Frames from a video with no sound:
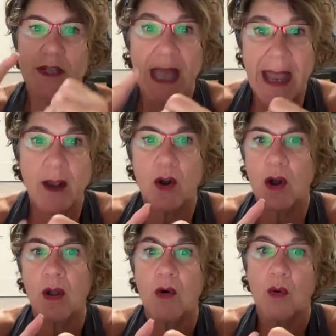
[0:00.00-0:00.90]

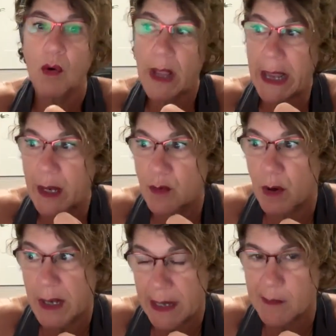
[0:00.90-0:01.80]
ankle and or
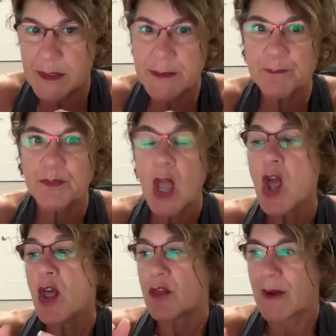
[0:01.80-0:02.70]
hips.
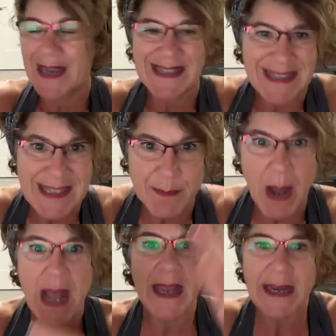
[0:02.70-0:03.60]
Thoracic
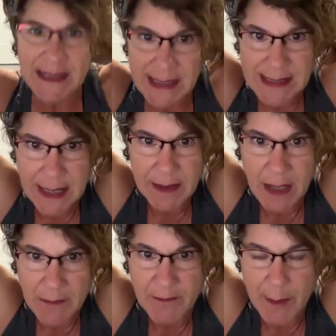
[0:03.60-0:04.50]
spine, as I said,
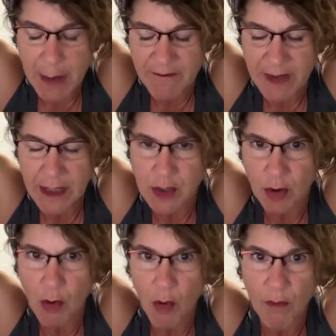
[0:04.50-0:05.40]
can affect your
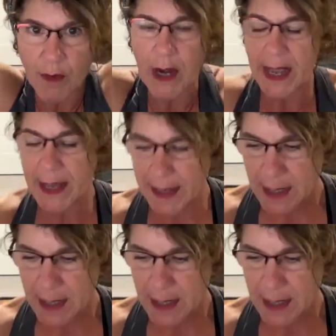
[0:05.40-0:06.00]
overhead